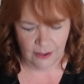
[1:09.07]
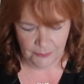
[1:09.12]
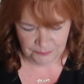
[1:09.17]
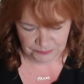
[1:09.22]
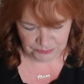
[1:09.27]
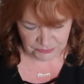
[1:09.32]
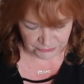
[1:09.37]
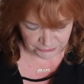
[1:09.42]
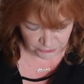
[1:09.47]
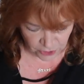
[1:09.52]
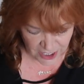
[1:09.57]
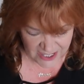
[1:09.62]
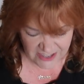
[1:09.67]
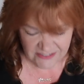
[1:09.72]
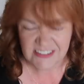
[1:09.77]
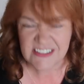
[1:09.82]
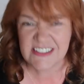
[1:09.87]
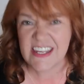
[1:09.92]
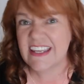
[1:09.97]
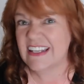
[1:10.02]
Before I
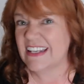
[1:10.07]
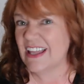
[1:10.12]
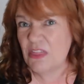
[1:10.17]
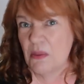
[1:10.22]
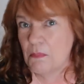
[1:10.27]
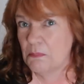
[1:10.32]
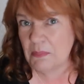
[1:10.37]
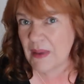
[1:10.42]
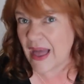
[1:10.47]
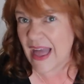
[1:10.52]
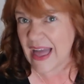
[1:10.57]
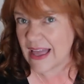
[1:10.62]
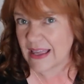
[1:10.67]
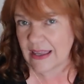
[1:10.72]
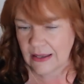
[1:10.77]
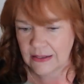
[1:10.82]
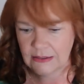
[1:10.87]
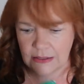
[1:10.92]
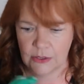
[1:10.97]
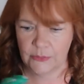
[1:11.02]
even take it out of the bag,
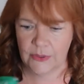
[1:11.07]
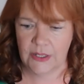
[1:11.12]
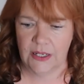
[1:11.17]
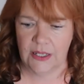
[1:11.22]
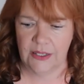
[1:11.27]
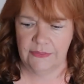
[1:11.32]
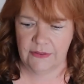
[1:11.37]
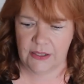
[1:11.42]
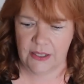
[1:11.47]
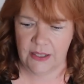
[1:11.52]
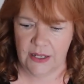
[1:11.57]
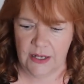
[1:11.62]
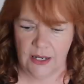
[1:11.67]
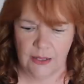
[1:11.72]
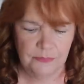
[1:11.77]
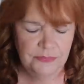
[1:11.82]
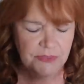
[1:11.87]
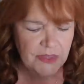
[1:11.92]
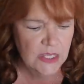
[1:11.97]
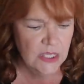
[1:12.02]
I know I like the
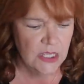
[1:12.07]
colour.